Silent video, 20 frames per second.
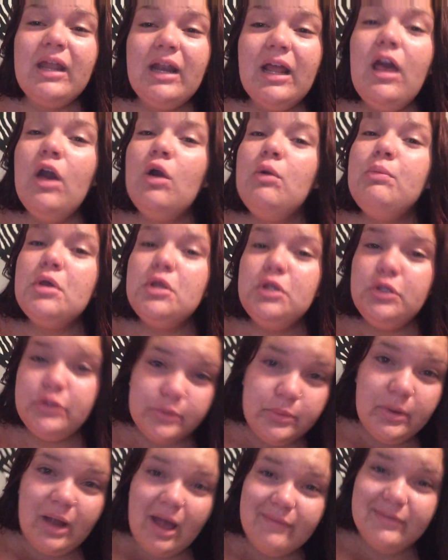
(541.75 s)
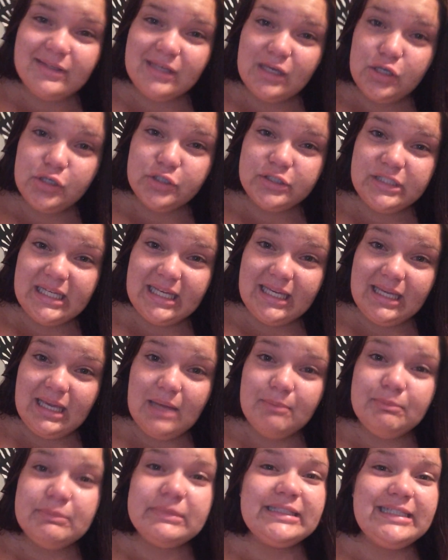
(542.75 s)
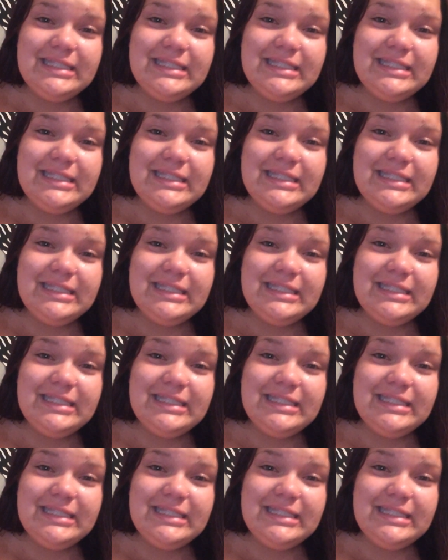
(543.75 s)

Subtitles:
I hope you are having a good day, and